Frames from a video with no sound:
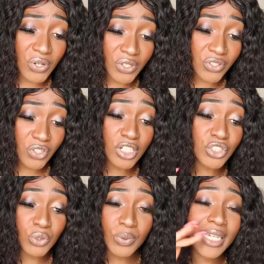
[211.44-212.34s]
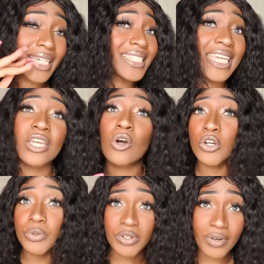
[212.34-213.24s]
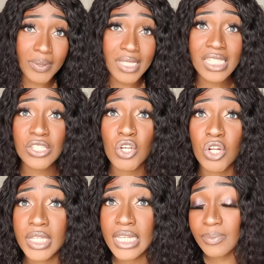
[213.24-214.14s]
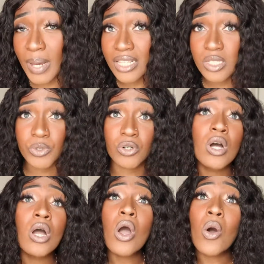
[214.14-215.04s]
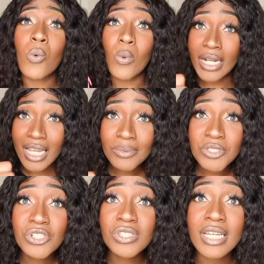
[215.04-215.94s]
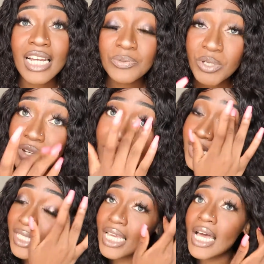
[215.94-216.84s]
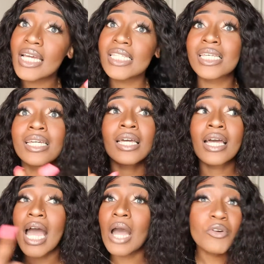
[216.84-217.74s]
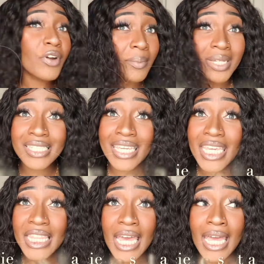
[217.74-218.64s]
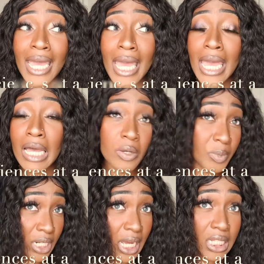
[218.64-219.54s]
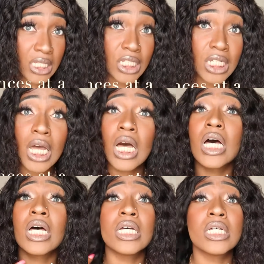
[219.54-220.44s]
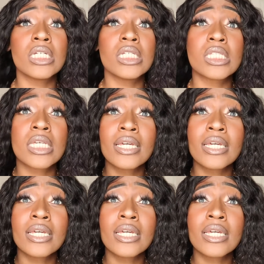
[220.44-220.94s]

Start doing and taking all your prerequisites as early as possible. When it comes to your science prerequisites, guys, I would recommend taking that at a community college, because,